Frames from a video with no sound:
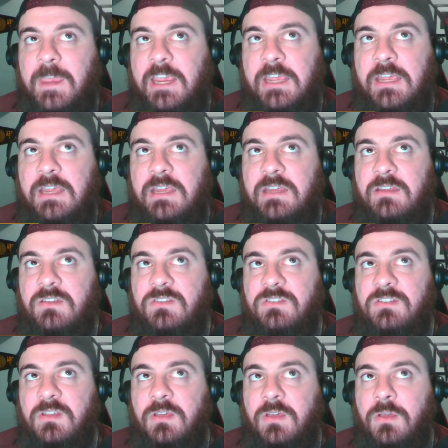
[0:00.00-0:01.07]

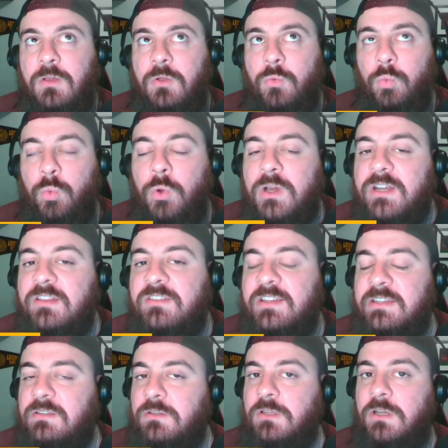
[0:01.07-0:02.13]
Is what does
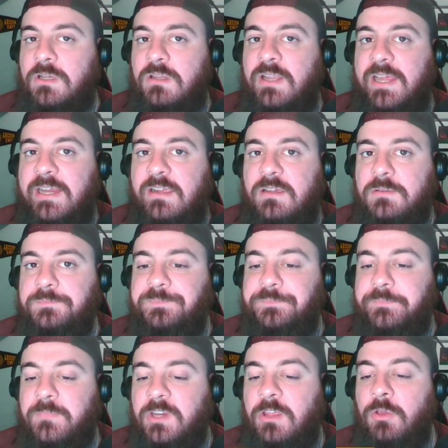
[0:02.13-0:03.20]
it look like
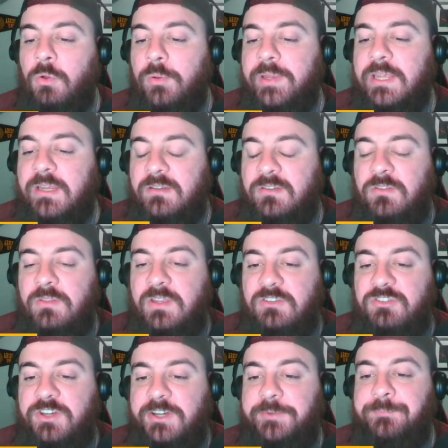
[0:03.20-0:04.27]
going into
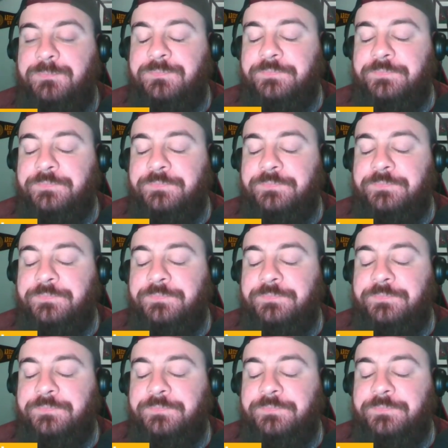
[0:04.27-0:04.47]
this year?